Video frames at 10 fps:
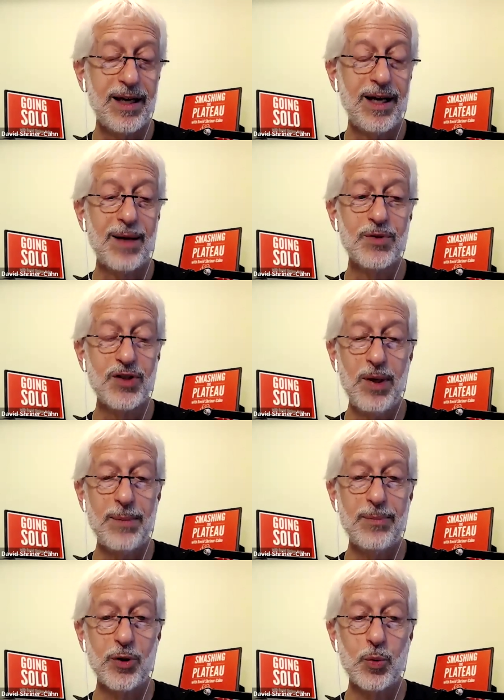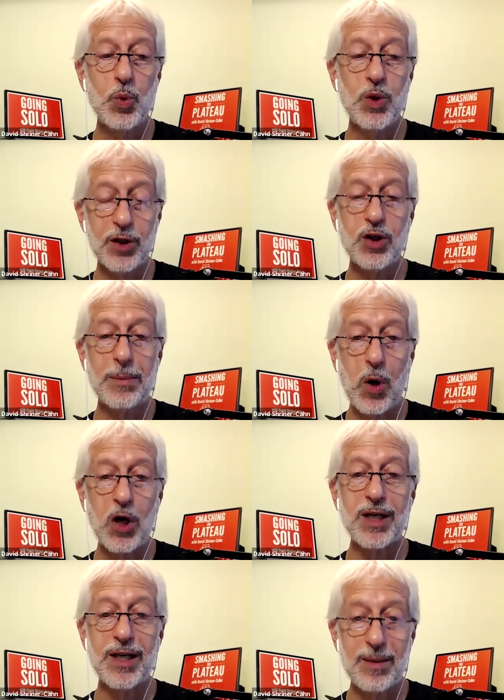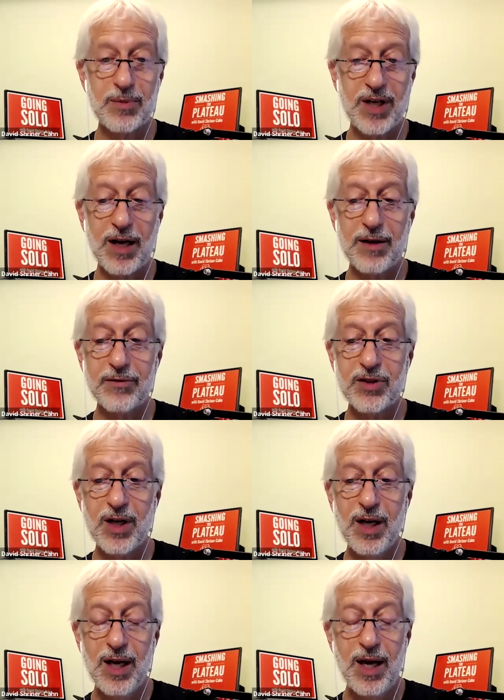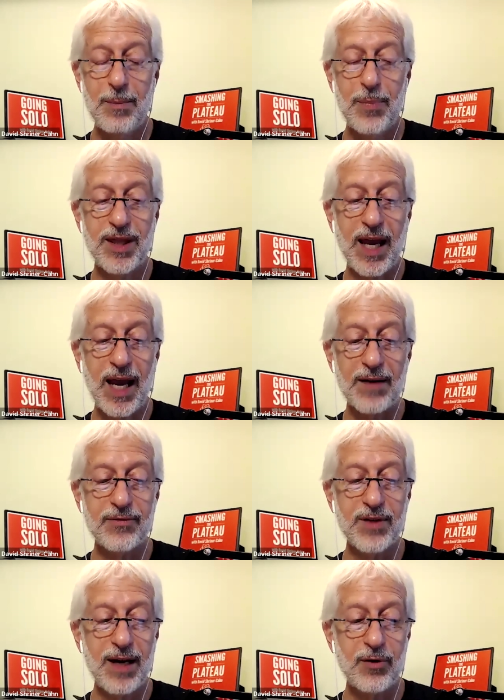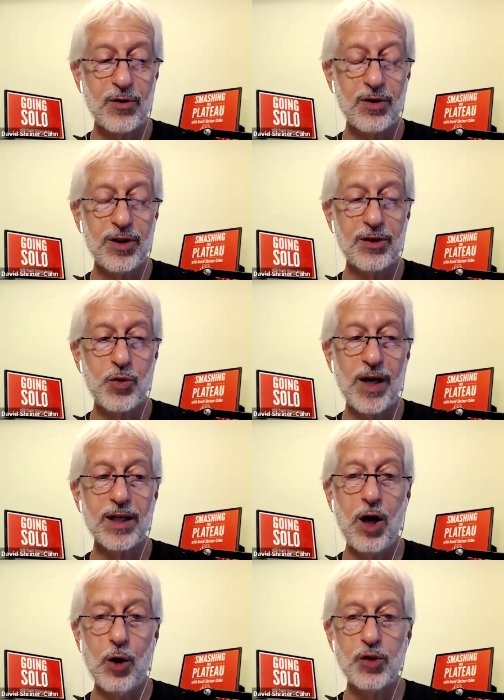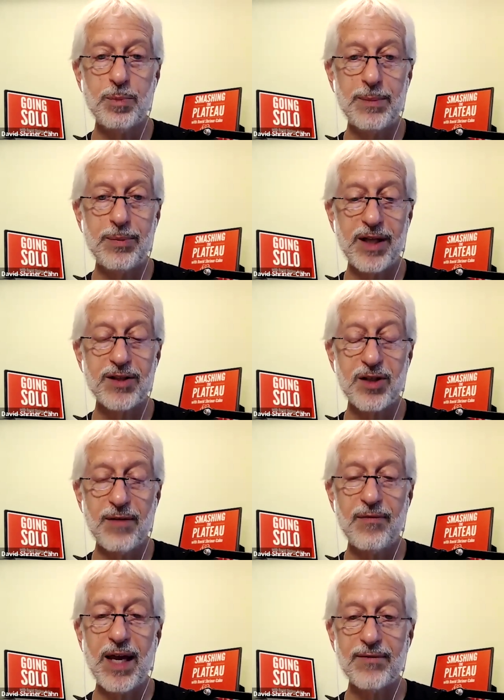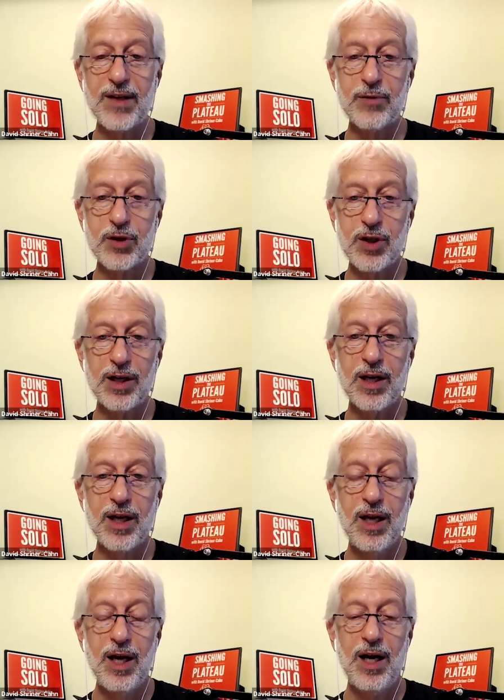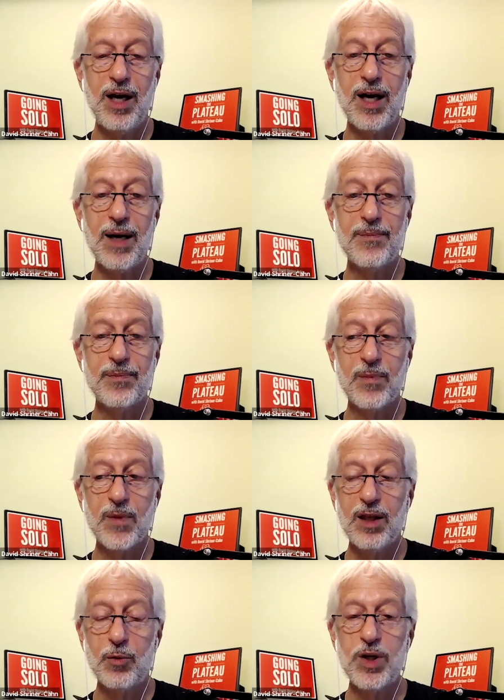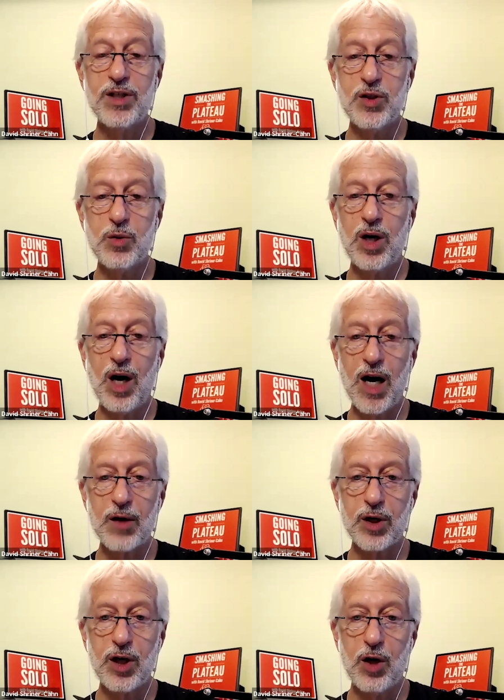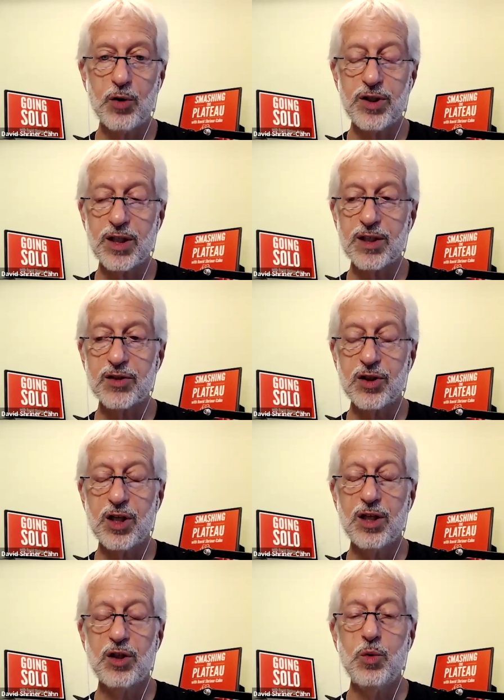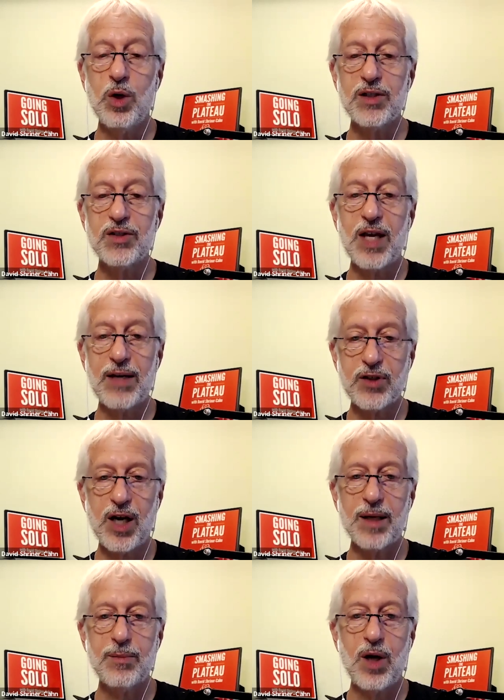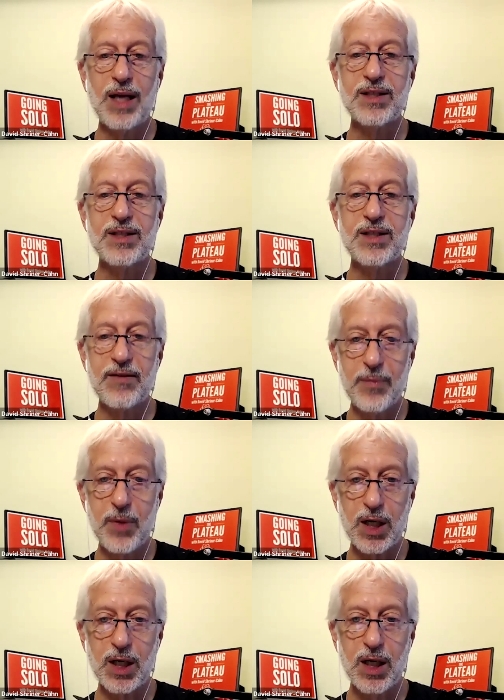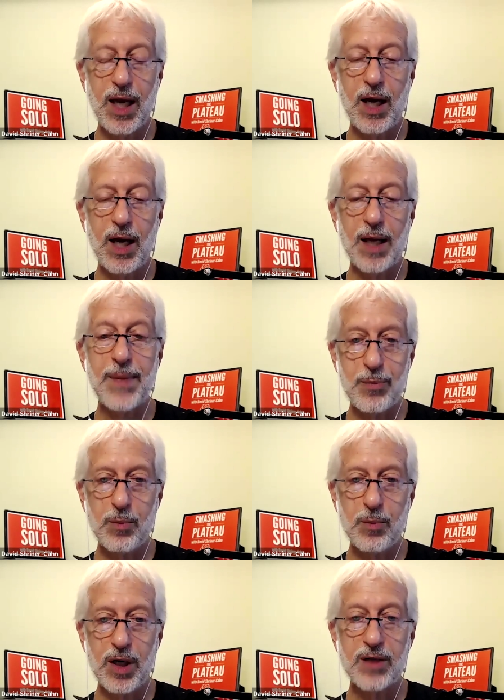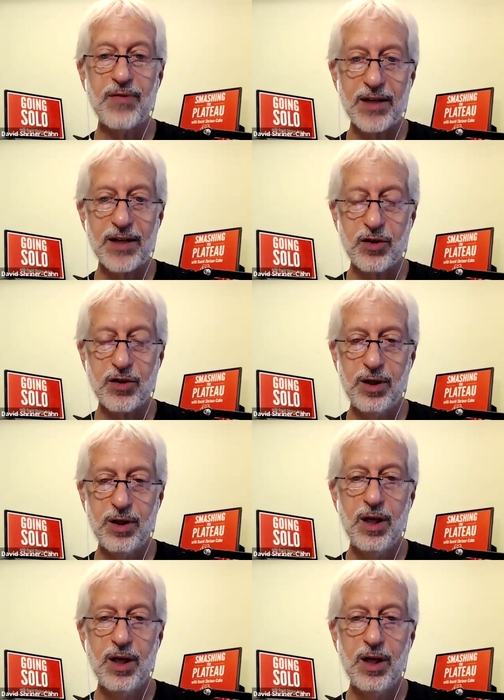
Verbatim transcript: Um, some people are really good at marketing themselves, but they have never. They're trying to coach people on stuff they have never done. Um, the reason you want to hire a coach is you want to save time and save money and make more money faster.